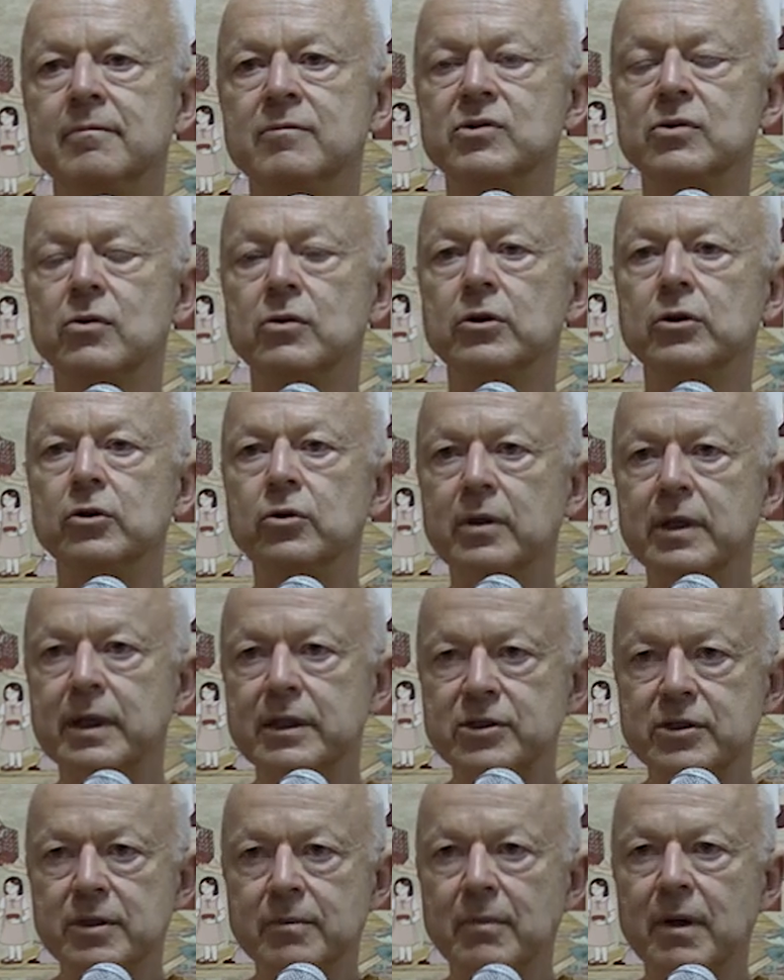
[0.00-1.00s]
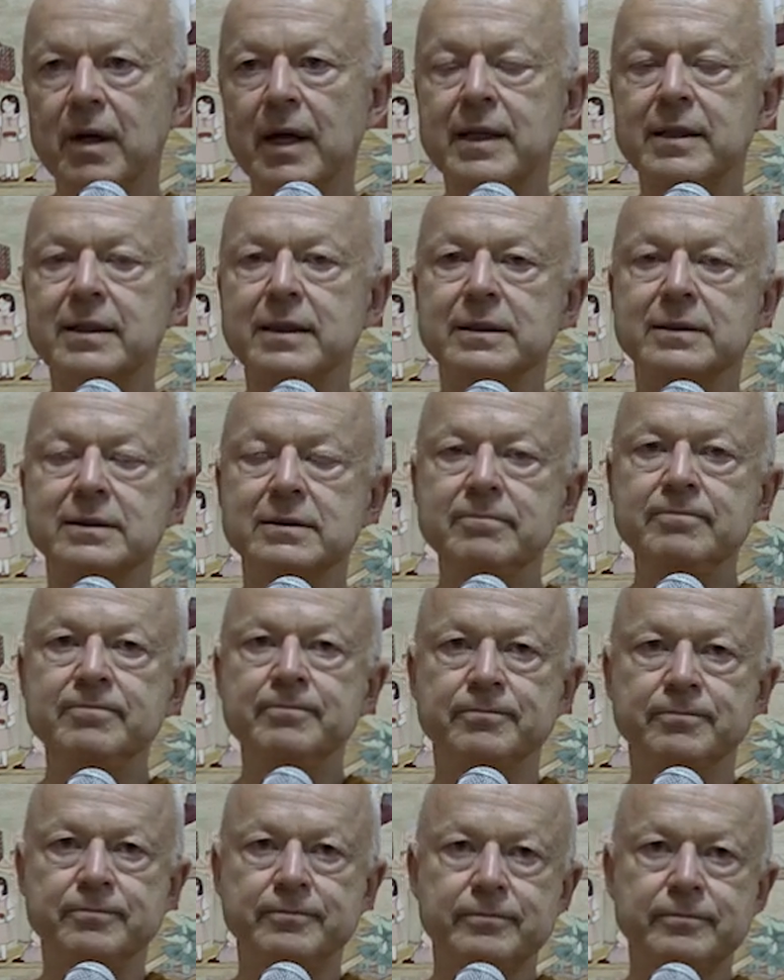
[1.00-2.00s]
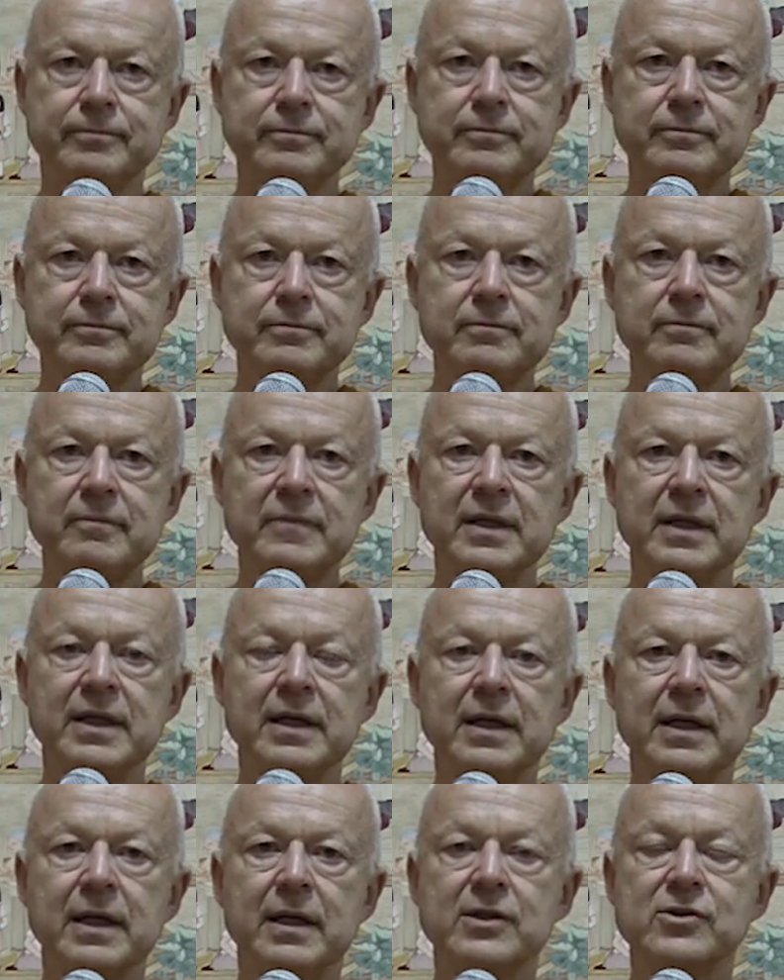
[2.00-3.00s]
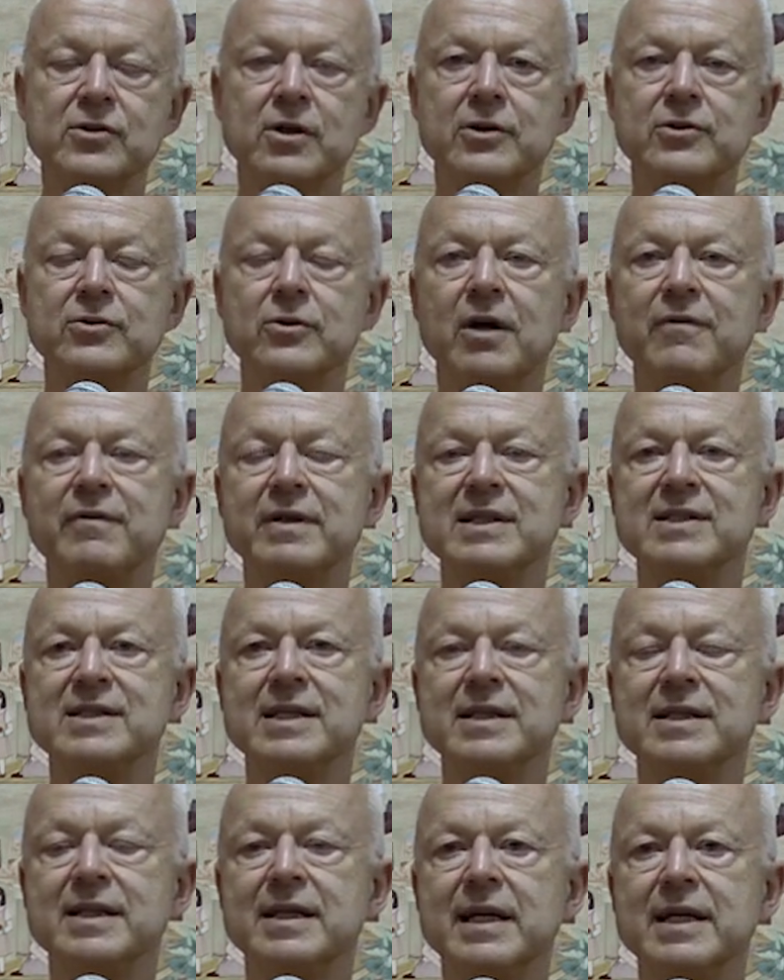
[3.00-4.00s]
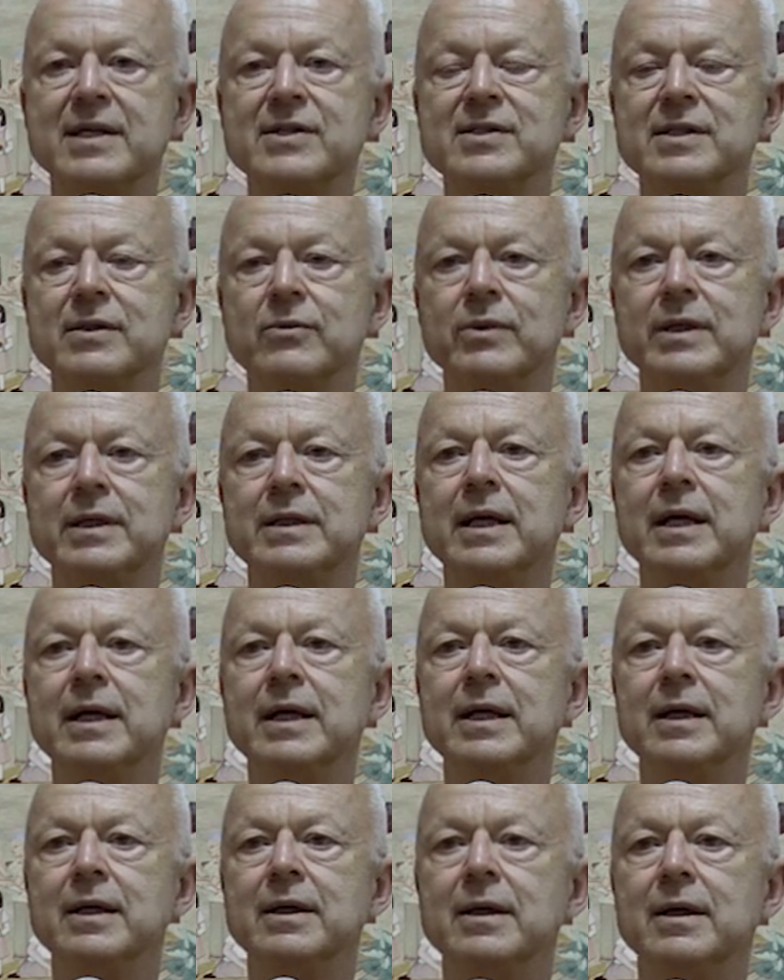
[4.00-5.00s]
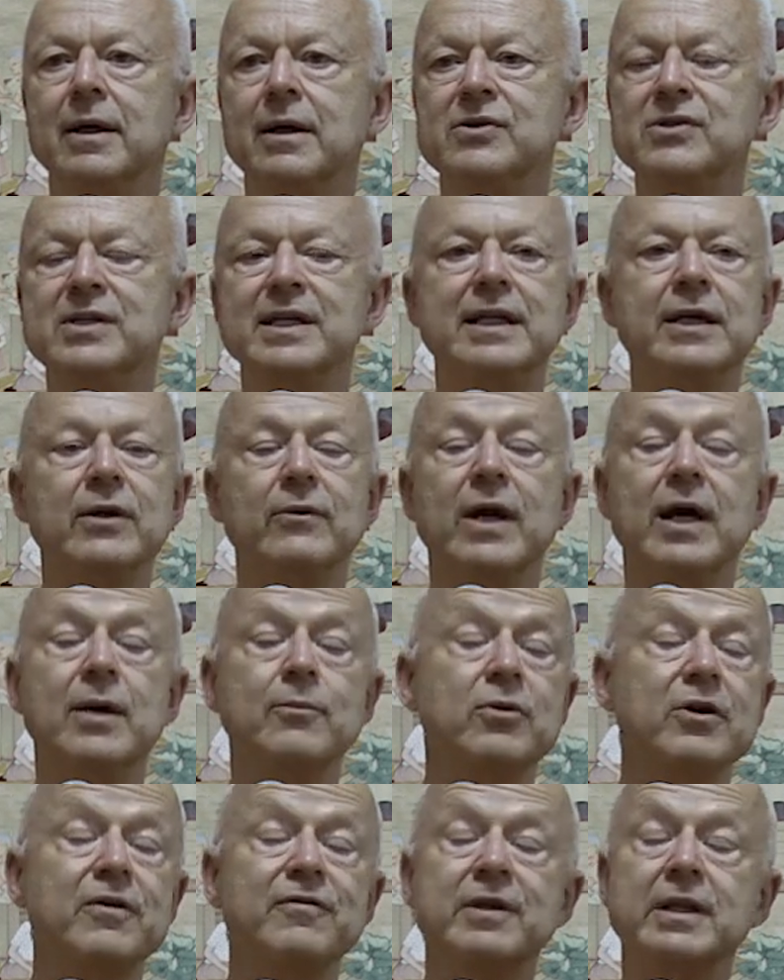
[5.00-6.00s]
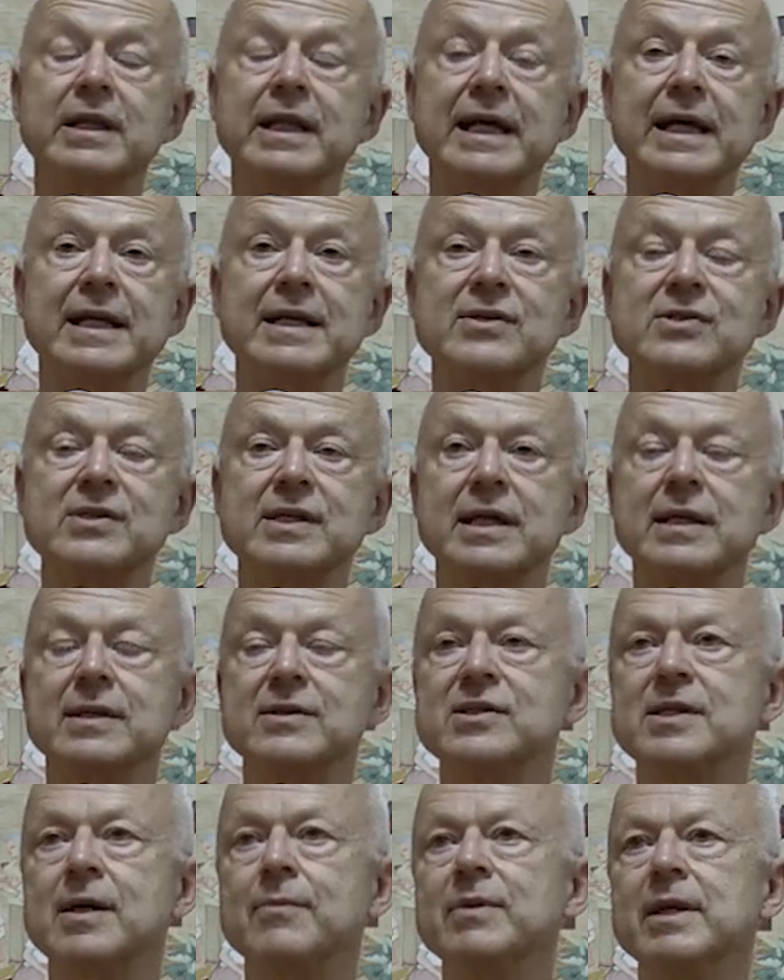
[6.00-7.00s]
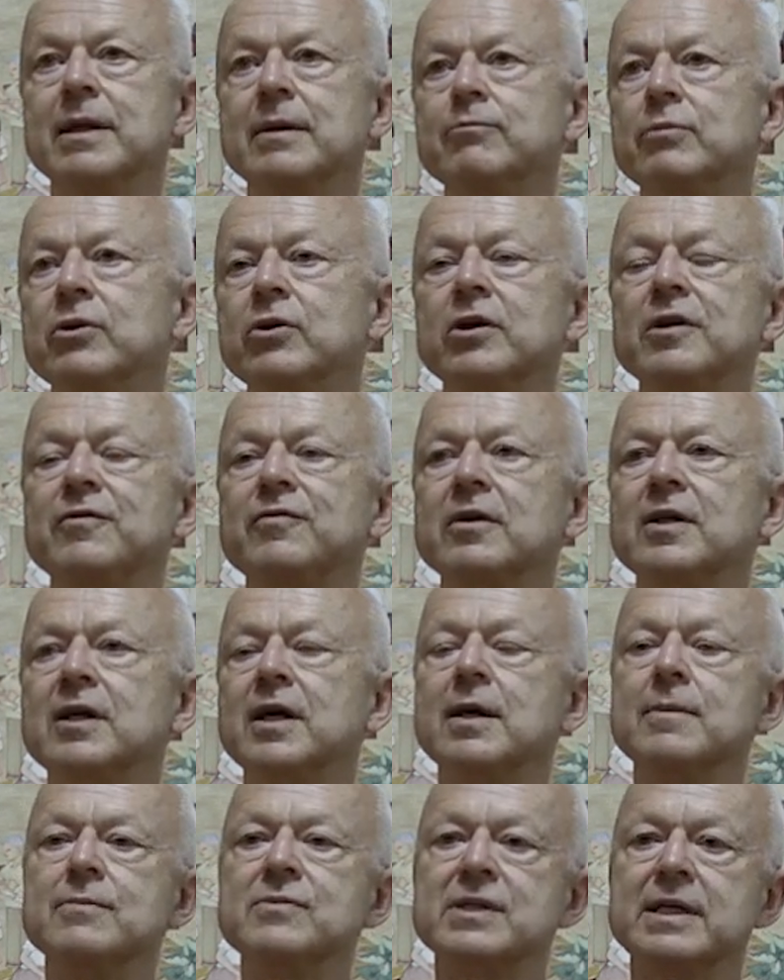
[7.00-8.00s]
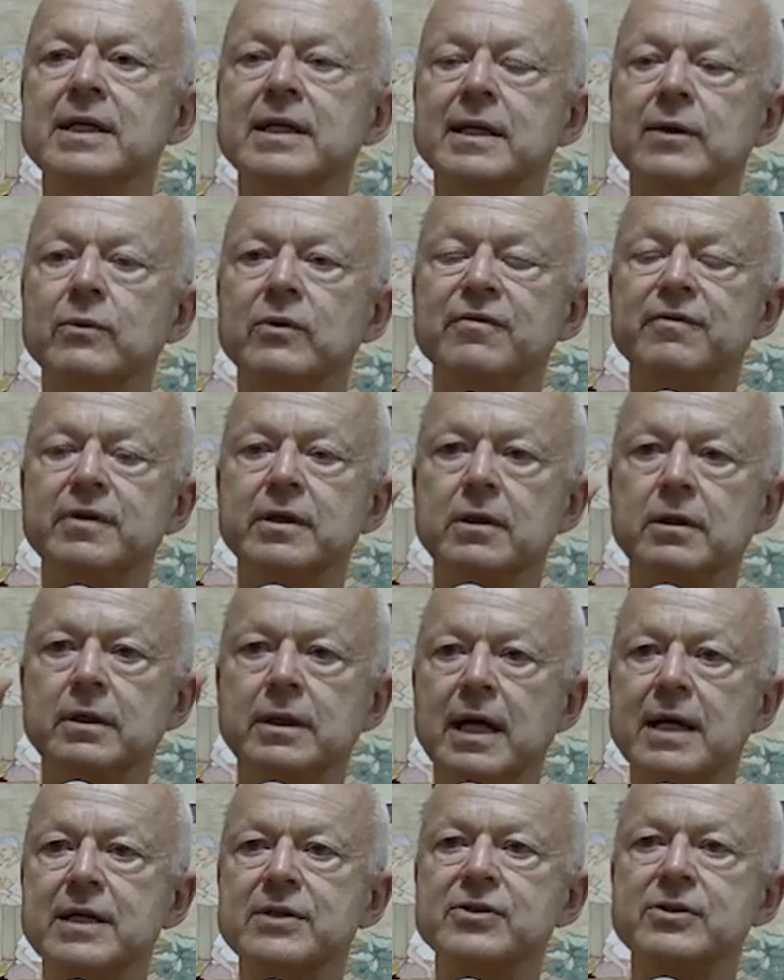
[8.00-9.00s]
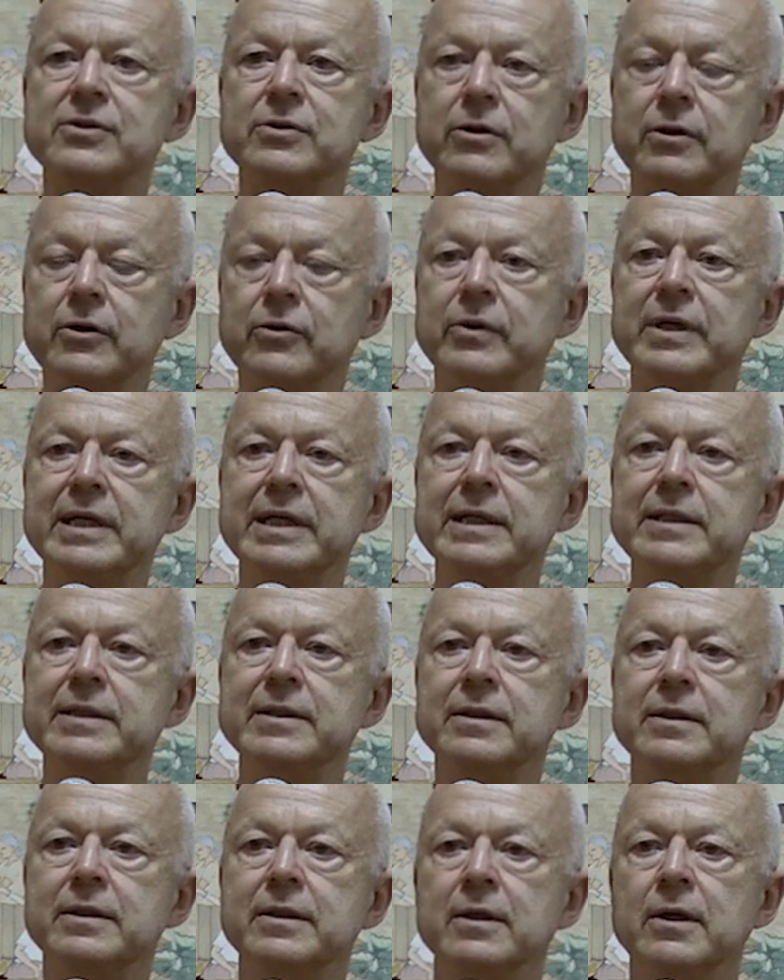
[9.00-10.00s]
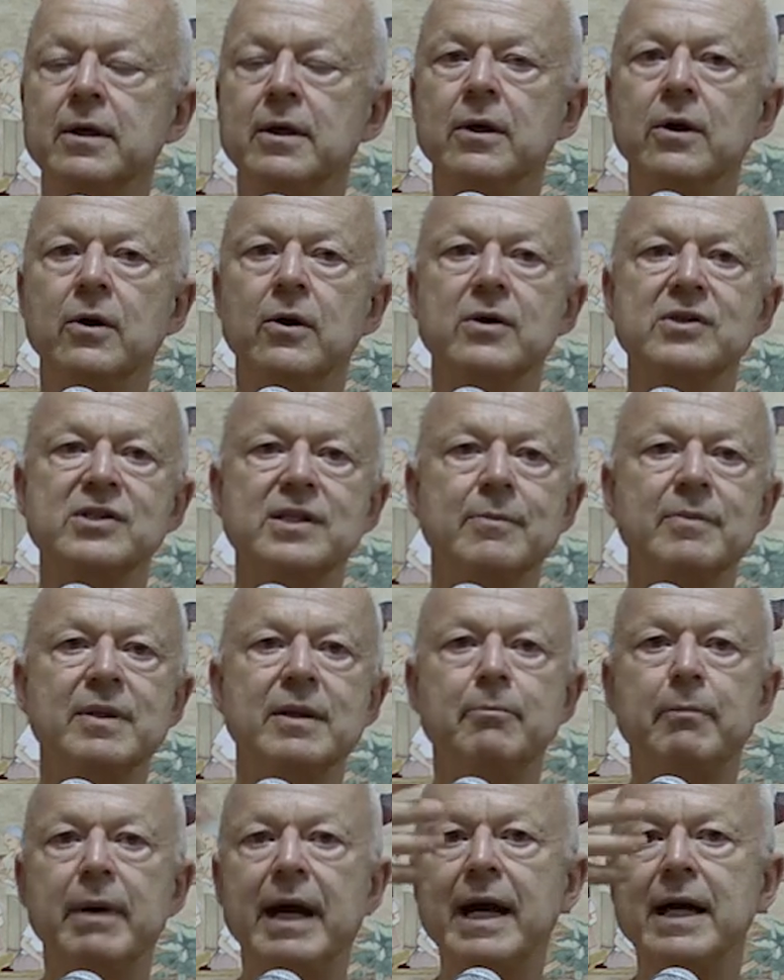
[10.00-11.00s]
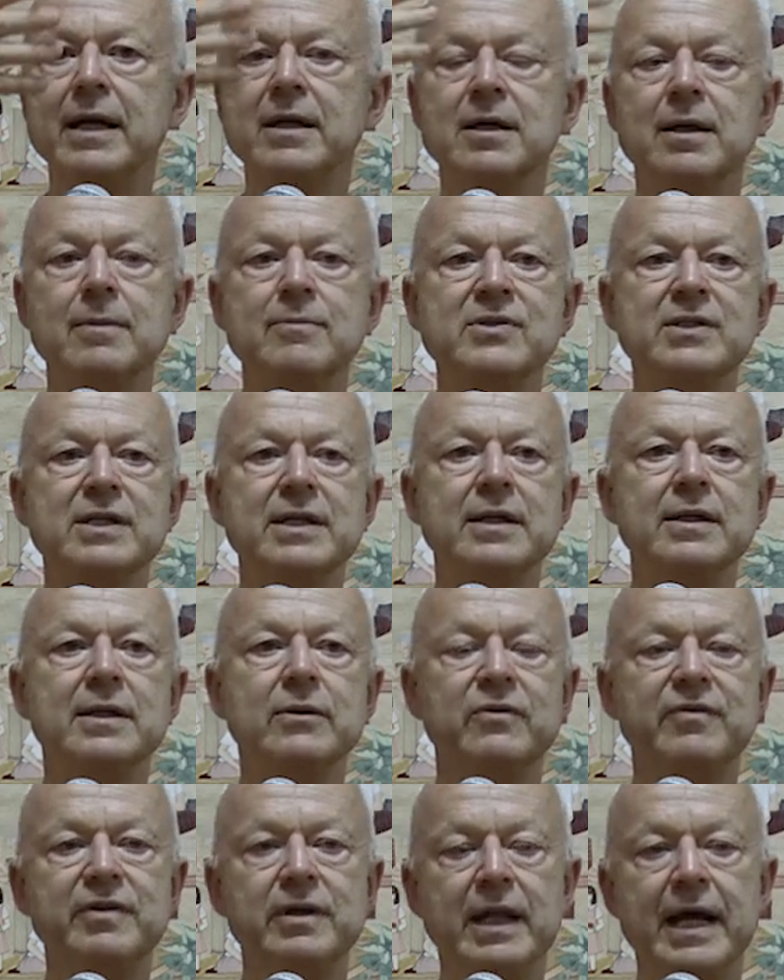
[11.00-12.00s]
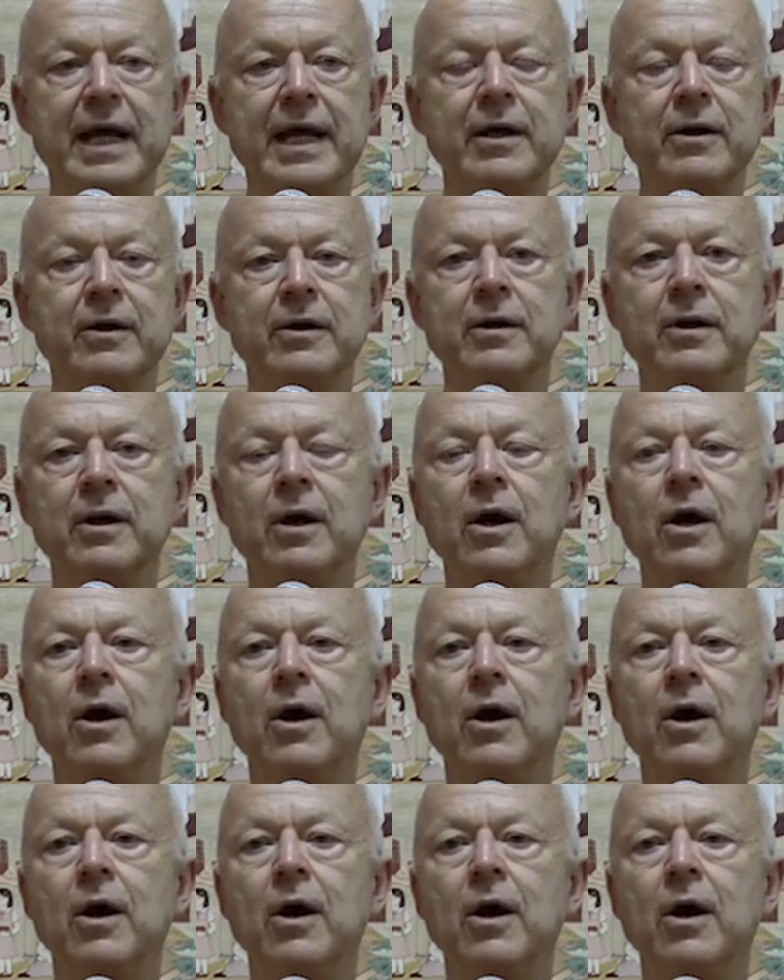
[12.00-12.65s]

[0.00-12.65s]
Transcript: So look at your mind, and because all too often it's not the case that we are sitting around perfectly innocent and something beautiful comes in and we feel lust or greed, or something bad comes in and we feel anger.